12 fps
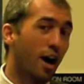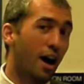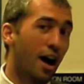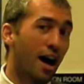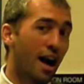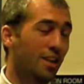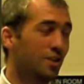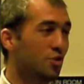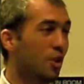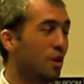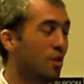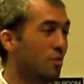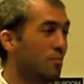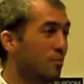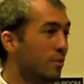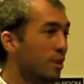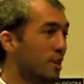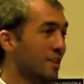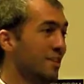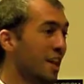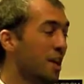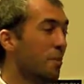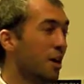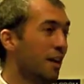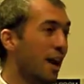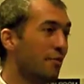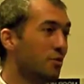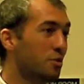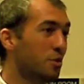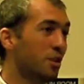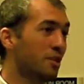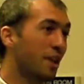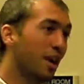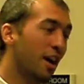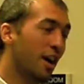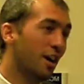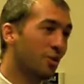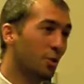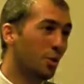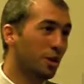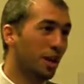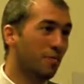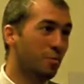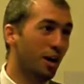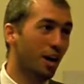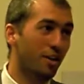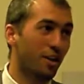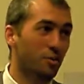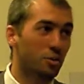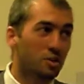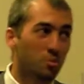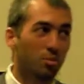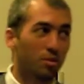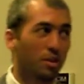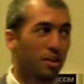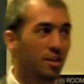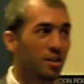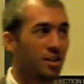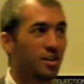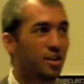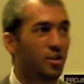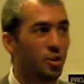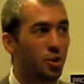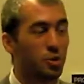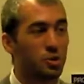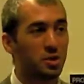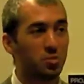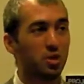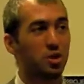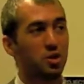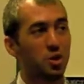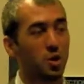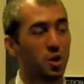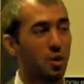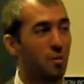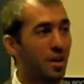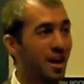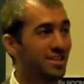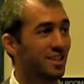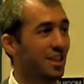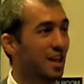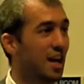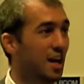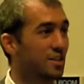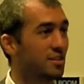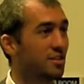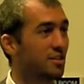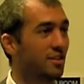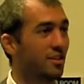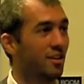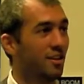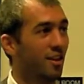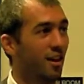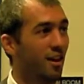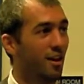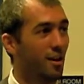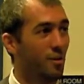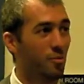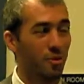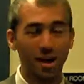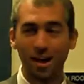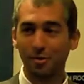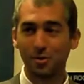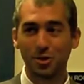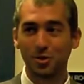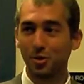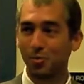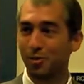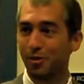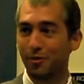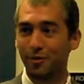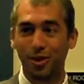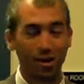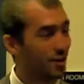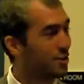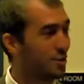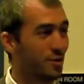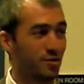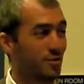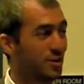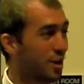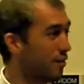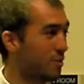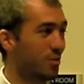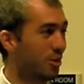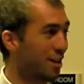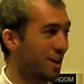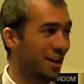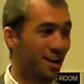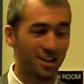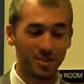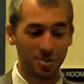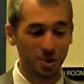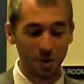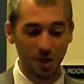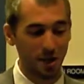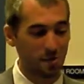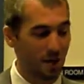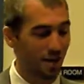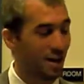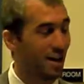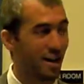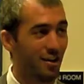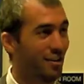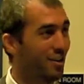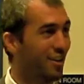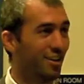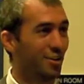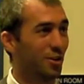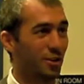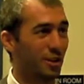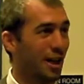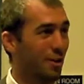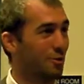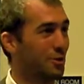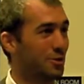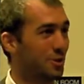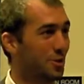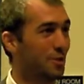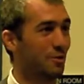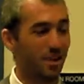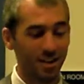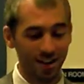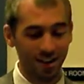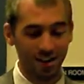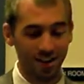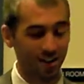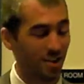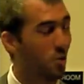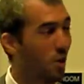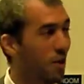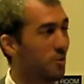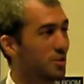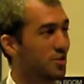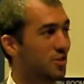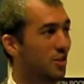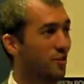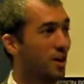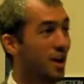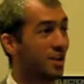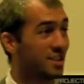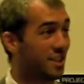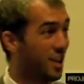I had to try to contain my laughter because I told the FBI that it was simply a joke about passing gas. That it was a group of young sophomoric guys joking about how the loud ones don't threaten and the quiet ones start rioting.